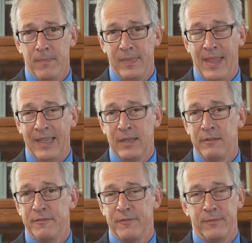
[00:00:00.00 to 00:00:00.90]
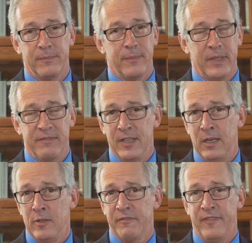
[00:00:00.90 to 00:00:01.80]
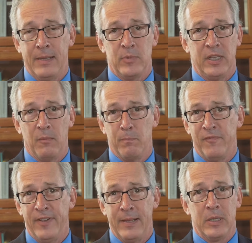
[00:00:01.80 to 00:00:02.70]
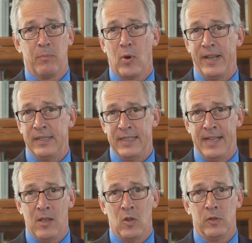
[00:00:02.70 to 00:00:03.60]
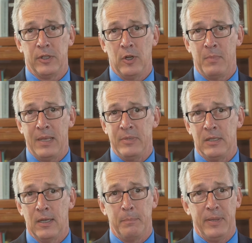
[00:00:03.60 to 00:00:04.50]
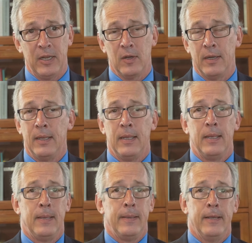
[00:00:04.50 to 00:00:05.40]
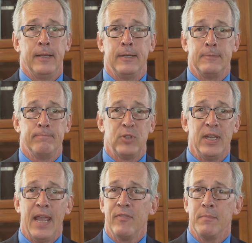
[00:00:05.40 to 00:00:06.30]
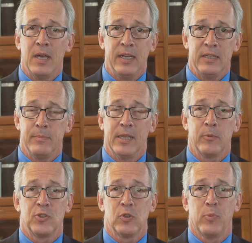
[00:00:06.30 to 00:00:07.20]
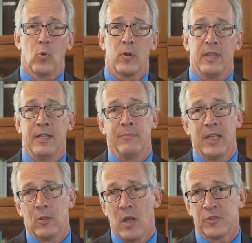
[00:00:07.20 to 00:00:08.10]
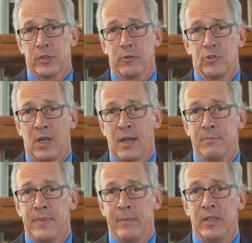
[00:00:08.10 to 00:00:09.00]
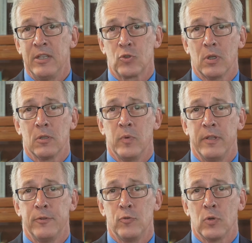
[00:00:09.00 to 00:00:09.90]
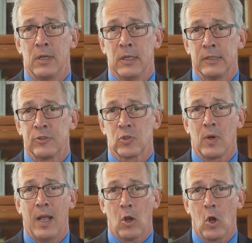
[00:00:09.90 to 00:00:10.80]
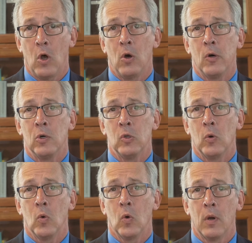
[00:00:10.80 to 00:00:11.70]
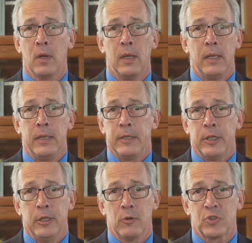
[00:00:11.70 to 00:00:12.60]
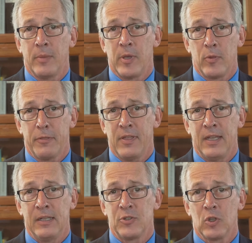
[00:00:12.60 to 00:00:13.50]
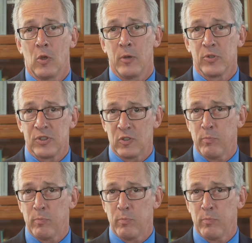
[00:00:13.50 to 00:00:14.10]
negative event in their family, a family breakdown, maybe a parent didn't have the money to be able to support them. They lost their job. Maybe they struggled with drugs or alcohol or some other thing. And so there was this